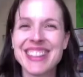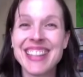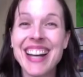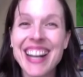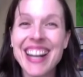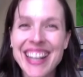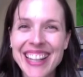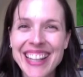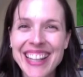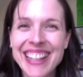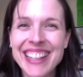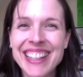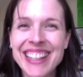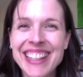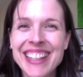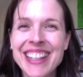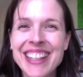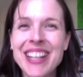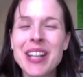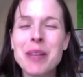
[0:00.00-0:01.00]
Hi,
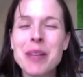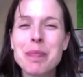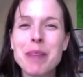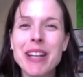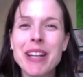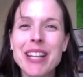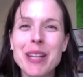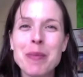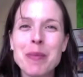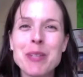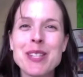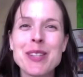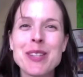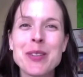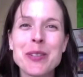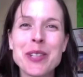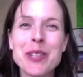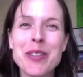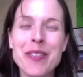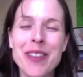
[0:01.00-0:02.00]
my name is
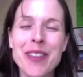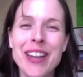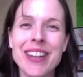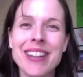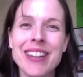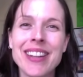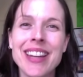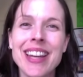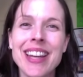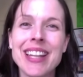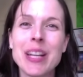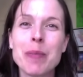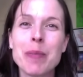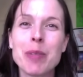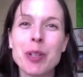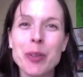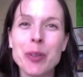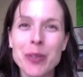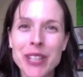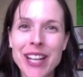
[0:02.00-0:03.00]
Laura Fenn, and I'm
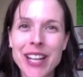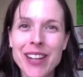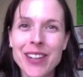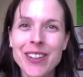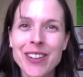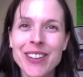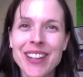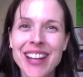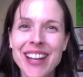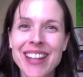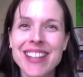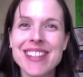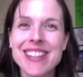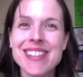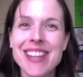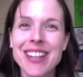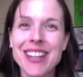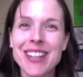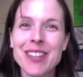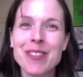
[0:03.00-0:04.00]
the creator and
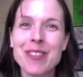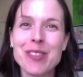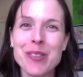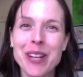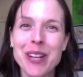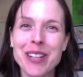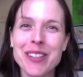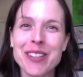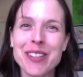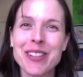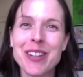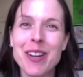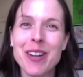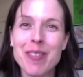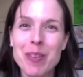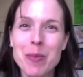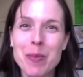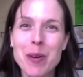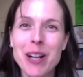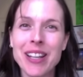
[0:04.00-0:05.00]
executive director
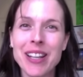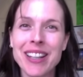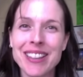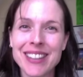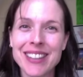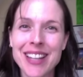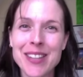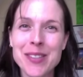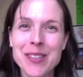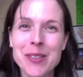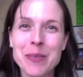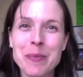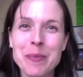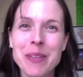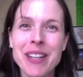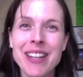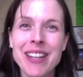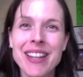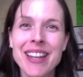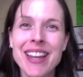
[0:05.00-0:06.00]
of The Walking Classroom.
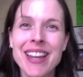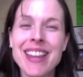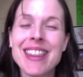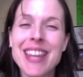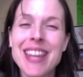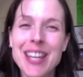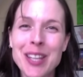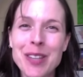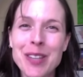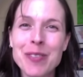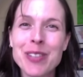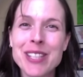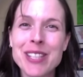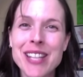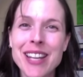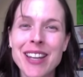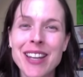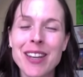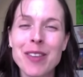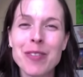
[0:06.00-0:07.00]
Thank you for
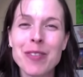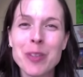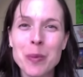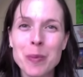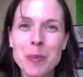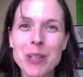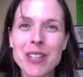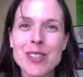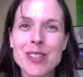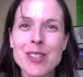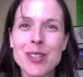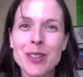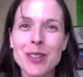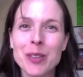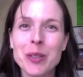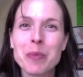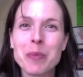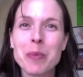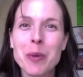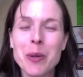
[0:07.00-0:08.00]
taking a few minutes to
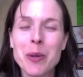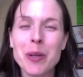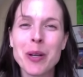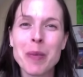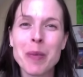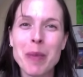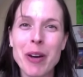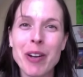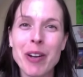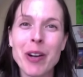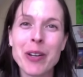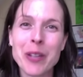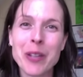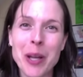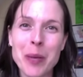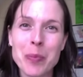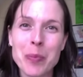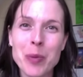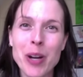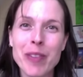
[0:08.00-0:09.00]
learn more about our
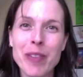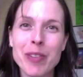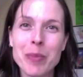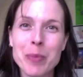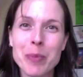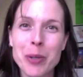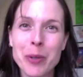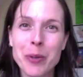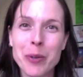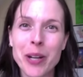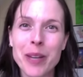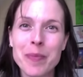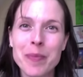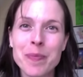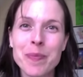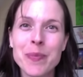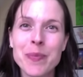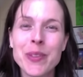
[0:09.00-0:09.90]
nonprofit program.